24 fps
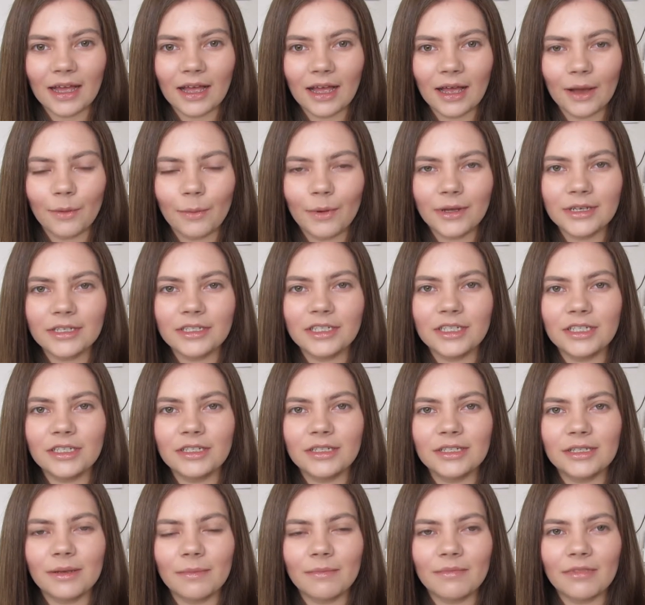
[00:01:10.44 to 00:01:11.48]
wanted to do
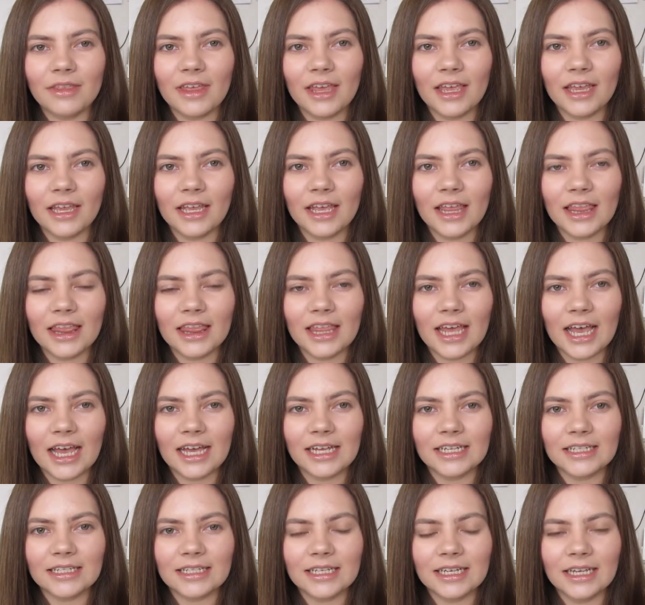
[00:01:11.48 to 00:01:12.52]
something
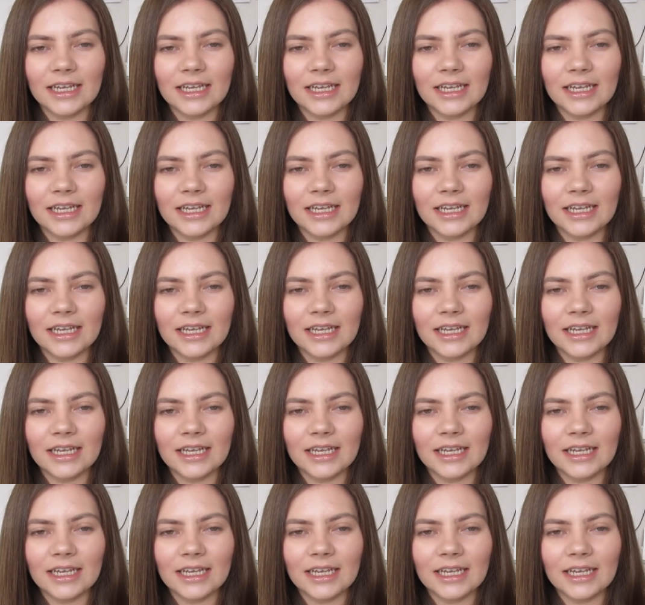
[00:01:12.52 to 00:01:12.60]
that